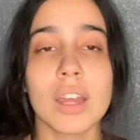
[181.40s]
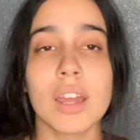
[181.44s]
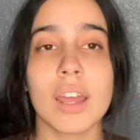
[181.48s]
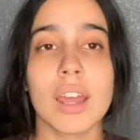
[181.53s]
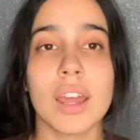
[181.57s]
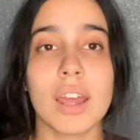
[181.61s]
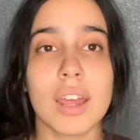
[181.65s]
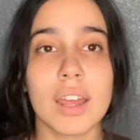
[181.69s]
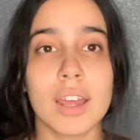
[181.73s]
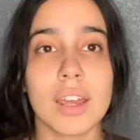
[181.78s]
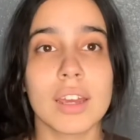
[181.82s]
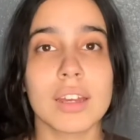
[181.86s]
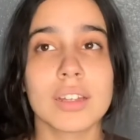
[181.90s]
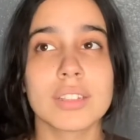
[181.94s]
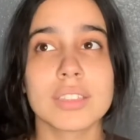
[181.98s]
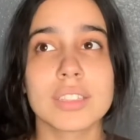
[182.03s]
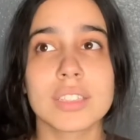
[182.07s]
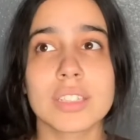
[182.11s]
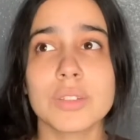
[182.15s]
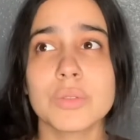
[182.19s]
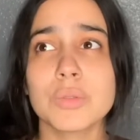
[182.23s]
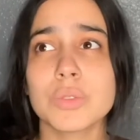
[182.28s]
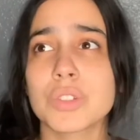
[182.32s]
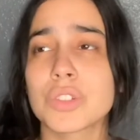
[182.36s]
And
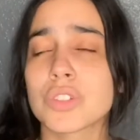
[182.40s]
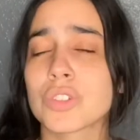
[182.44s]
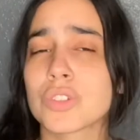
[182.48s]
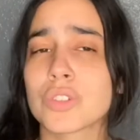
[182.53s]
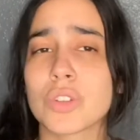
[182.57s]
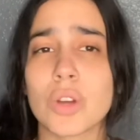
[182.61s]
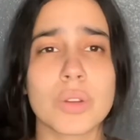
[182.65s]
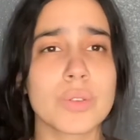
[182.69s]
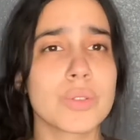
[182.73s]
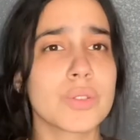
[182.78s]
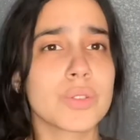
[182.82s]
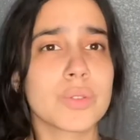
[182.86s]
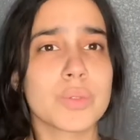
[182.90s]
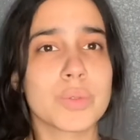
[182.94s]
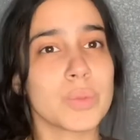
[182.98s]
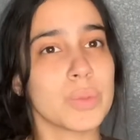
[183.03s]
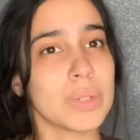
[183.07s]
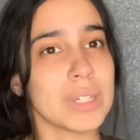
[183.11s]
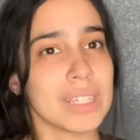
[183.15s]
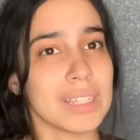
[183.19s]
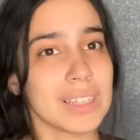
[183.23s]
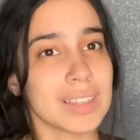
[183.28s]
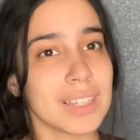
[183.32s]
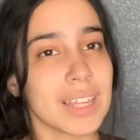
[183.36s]
he was so
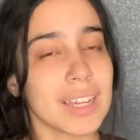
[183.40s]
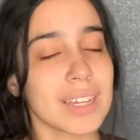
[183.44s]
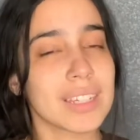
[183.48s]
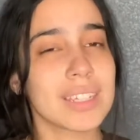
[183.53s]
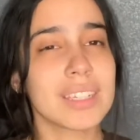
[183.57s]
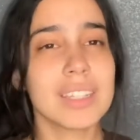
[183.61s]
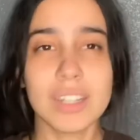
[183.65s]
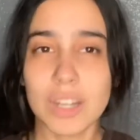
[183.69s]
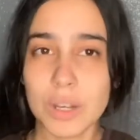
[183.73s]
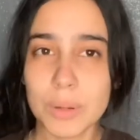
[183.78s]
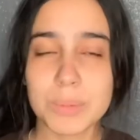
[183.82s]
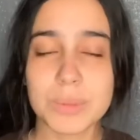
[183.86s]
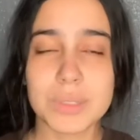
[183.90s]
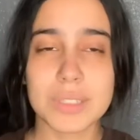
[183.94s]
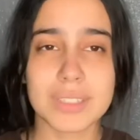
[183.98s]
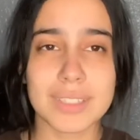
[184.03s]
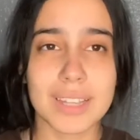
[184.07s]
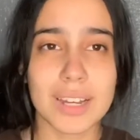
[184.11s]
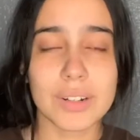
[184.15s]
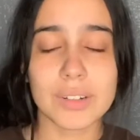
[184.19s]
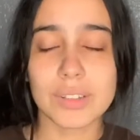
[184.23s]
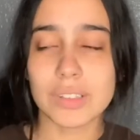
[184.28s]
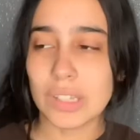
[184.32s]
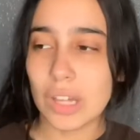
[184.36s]
sweet. Like, he helped us
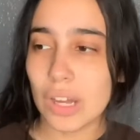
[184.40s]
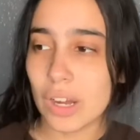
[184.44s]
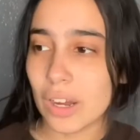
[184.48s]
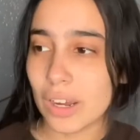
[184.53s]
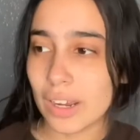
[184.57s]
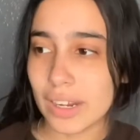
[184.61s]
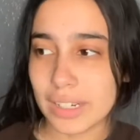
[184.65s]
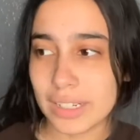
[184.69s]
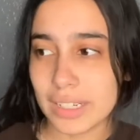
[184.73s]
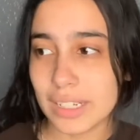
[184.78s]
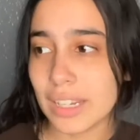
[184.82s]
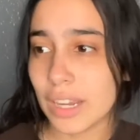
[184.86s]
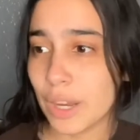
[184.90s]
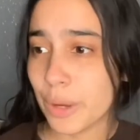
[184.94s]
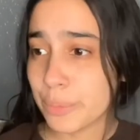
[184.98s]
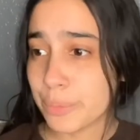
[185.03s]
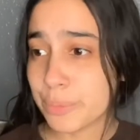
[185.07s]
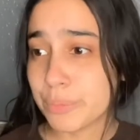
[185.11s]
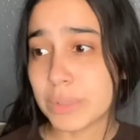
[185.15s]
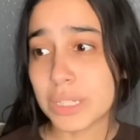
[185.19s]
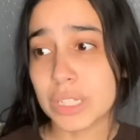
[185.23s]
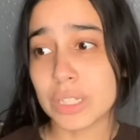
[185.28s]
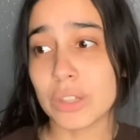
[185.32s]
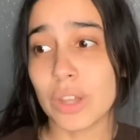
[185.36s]
out a lot and he
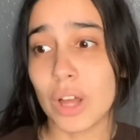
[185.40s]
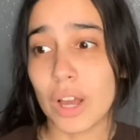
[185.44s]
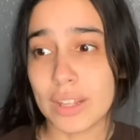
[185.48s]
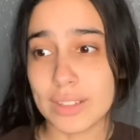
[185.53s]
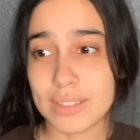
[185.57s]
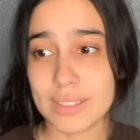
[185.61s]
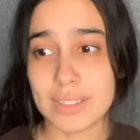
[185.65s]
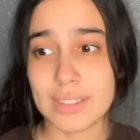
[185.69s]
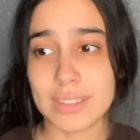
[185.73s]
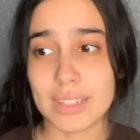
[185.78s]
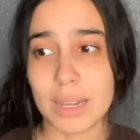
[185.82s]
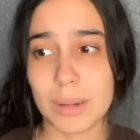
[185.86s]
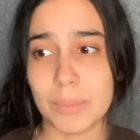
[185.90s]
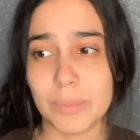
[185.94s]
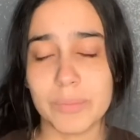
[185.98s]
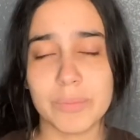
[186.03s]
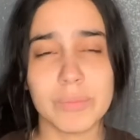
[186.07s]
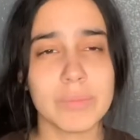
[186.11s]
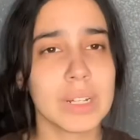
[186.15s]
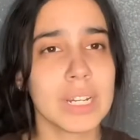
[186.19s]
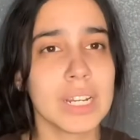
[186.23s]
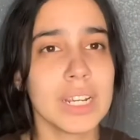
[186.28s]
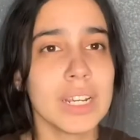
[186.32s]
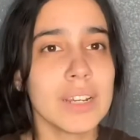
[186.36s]
helped me a lot since I'm
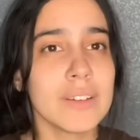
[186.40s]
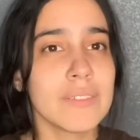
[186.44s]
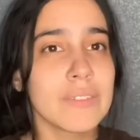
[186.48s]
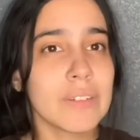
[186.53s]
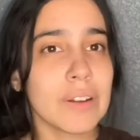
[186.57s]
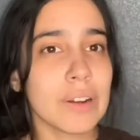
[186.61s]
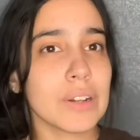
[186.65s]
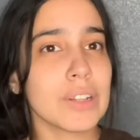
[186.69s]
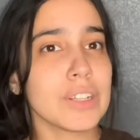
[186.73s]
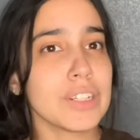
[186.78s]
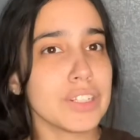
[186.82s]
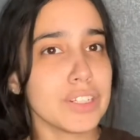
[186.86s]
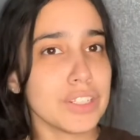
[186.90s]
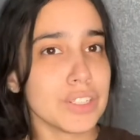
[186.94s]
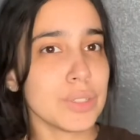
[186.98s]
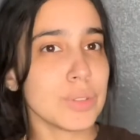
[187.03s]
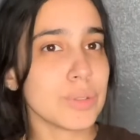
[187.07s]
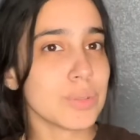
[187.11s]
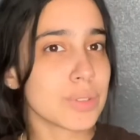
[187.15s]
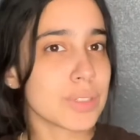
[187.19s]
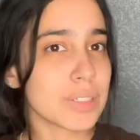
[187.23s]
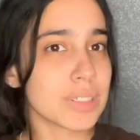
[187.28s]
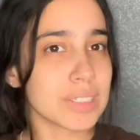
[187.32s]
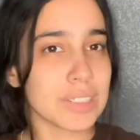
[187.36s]
fairly
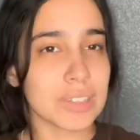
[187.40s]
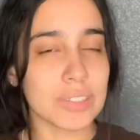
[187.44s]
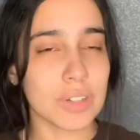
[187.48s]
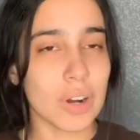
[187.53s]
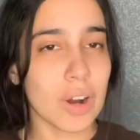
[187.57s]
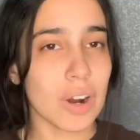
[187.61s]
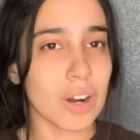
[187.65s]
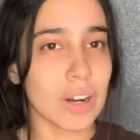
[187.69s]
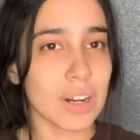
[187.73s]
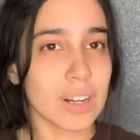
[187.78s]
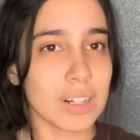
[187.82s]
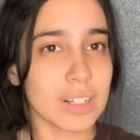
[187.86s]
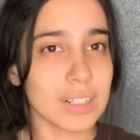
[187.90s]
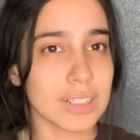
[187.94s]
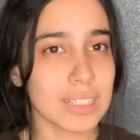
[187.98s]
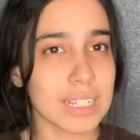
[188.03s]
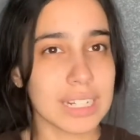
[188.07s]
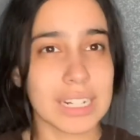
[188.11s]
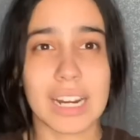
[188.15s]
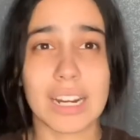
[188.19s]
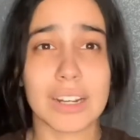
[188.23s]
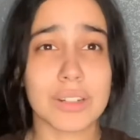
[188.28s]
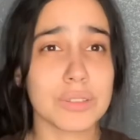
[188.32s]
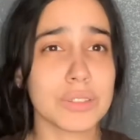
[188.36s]
new to guitar.
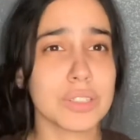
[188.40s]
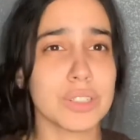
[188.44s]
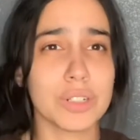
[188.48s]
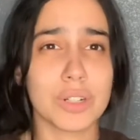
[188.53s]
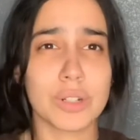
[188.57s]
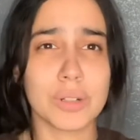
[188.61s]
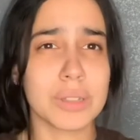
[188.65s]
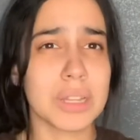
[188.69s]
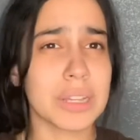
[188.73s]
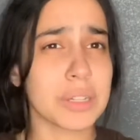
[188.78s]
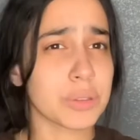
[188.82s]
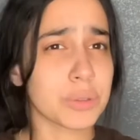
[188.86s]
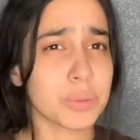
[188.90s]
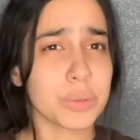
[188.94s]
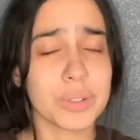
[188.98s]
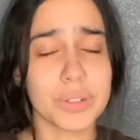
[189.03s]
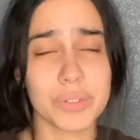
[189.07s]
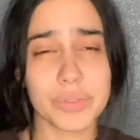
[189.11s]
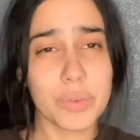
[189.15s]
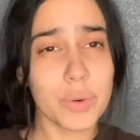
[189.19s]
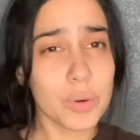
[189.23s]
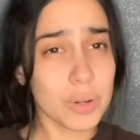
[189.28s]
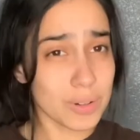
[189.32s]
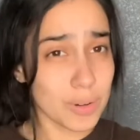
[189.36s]
Like, I only know like 3 to
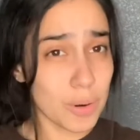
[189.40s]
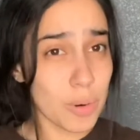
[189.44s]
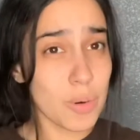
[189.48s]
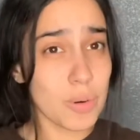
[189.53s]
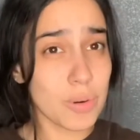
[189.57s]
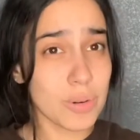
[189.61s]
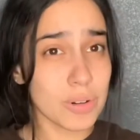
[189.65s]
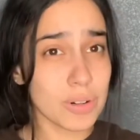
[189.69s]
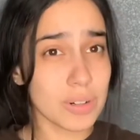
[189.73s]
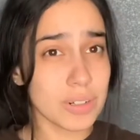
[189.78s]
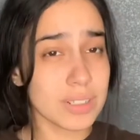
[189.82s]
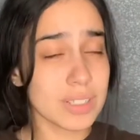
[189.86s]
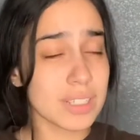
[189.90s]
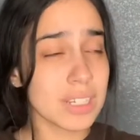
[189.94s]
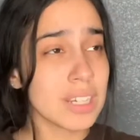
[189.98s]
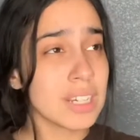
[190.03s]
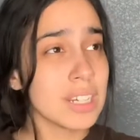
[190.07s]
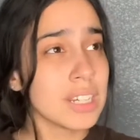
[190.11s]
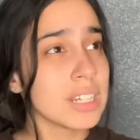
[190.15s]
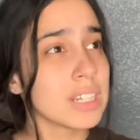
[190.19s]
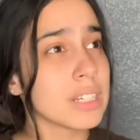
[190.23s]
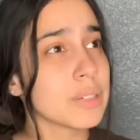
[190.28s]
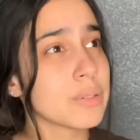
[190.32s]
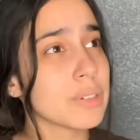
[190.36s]
4 chords.
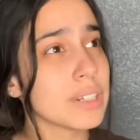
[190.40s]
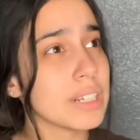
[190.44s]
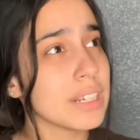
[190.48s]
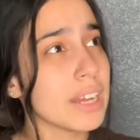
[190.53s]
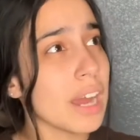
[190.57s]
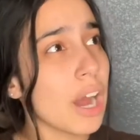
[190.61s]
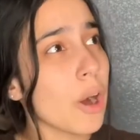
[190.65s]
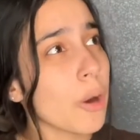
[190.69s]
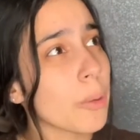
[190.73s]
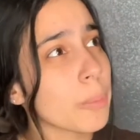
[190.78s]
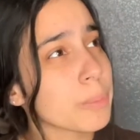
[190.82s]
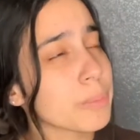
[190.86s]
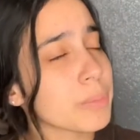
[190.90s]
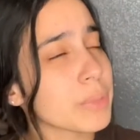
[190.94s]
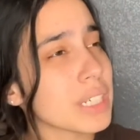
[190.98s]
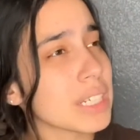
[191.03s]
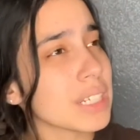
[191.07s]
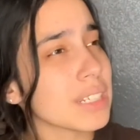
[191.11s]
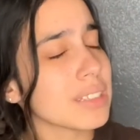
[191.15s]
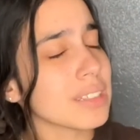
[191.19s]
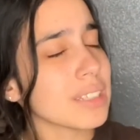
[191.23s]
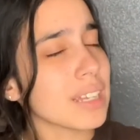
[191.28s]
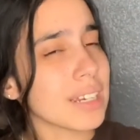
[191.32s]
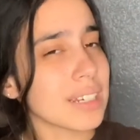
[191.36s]
He really helped
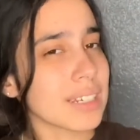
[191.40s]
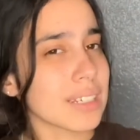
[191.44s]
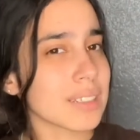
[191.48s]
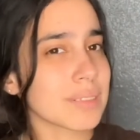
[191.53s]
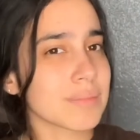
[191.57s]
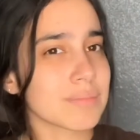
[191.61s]
me like